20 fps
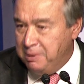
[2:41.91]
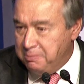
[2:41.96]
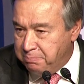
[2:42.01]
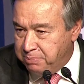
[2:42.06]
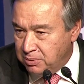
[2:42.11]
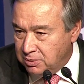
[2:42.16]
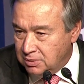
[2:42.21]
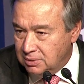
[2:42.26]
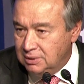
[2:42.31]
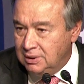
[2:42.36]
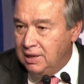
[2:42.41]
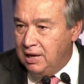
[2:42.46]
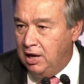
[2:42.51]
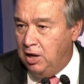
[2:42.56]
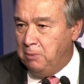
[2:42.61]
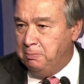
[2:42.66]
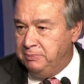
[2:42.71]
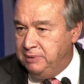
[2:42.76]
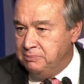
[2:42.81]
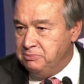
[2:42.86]
people
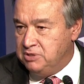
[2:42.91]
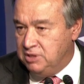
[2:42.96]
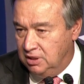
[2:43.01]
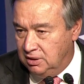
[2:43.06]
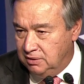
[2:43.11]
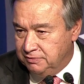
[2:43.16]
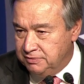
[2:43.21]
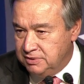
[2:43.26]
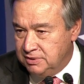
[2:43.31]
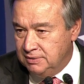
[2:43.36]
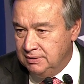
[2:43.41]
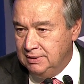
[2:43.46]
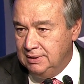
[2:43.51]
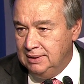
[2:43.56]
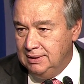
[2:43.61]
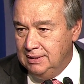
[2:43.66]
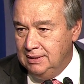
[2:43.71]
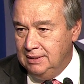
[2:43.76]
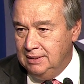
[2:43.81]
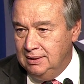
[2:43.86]
help themselves.
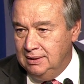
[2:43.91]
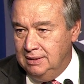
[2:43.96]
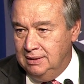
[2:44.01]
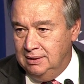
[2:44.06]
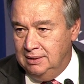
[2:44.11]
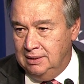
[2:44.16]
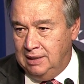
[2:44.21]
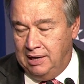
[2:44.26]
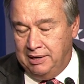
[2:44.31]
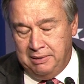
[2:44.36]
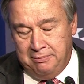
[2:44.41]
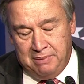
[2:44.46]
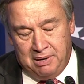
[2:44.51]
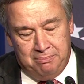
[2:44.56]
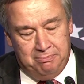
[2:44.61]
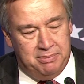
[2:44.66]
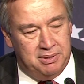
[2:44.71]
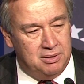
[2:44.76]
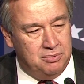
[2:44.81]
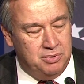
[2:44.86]
I
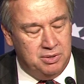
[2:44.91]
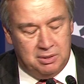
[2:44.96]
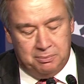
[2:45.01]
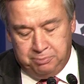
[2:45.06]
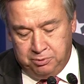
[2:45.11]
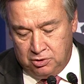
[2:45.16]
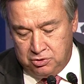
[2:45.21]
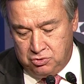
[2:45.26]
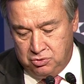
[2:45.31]
remember with the